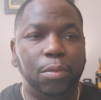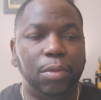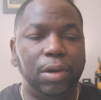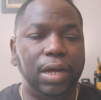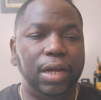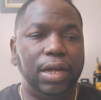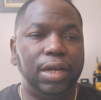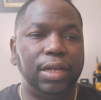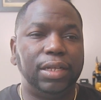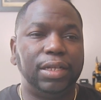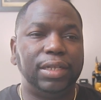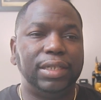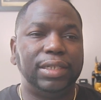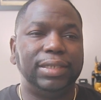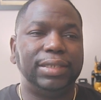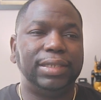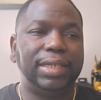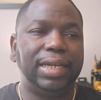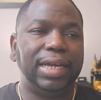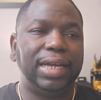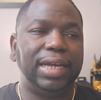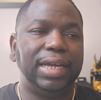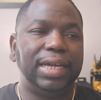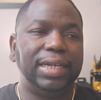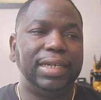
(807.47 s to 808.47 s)
But
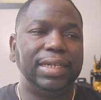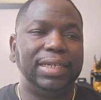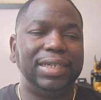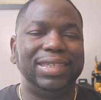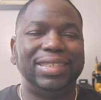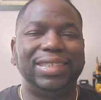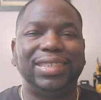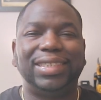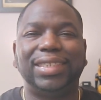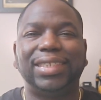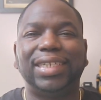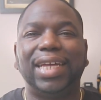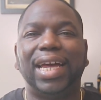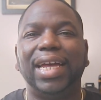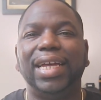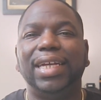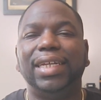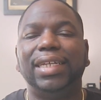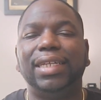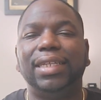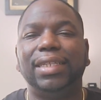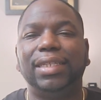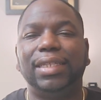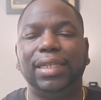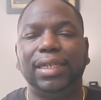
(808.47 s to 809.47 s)
they
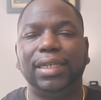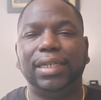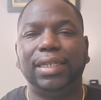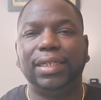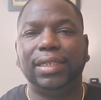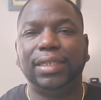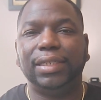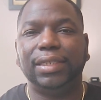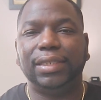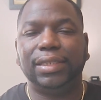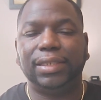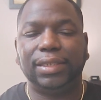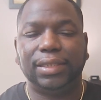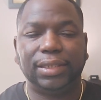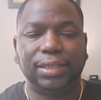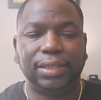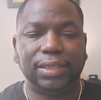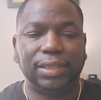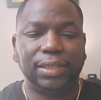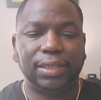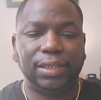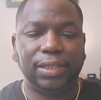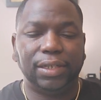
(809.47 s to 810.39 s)
cite these,